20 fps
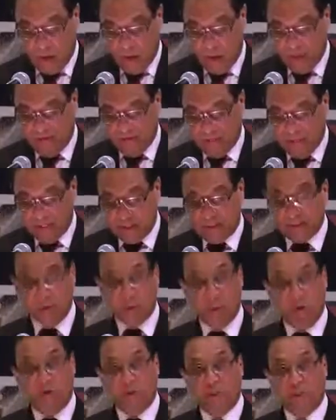Confidence is
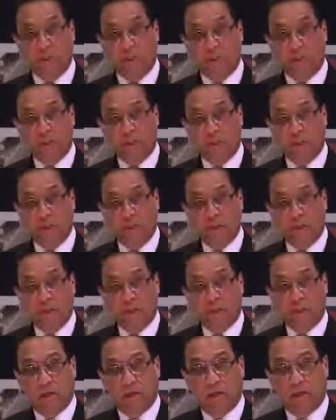the currency
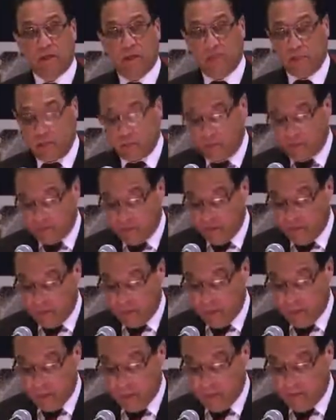that will turn
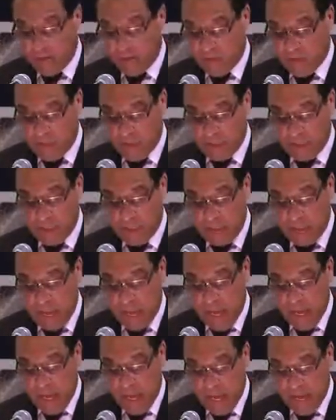our economy around,
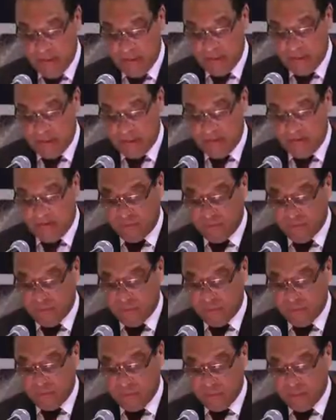and it therefore
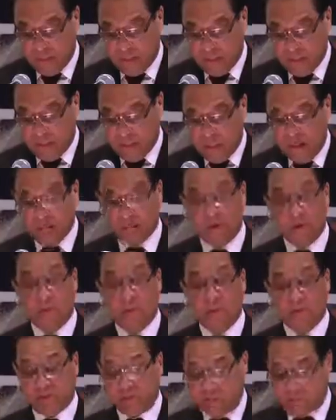should not have come
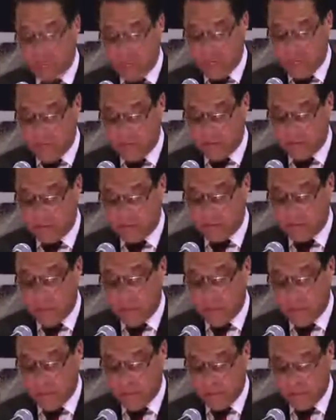as a surprise to
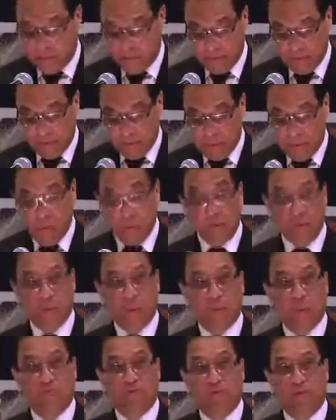anyone
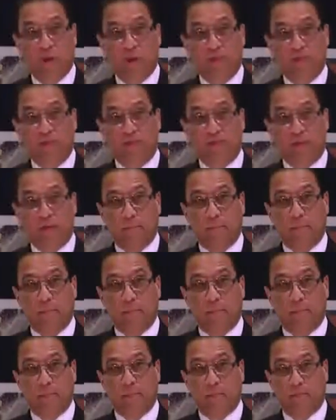who is following
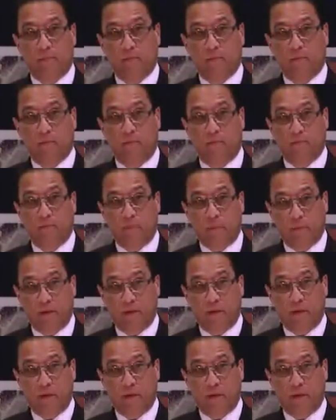developments in Cayman over the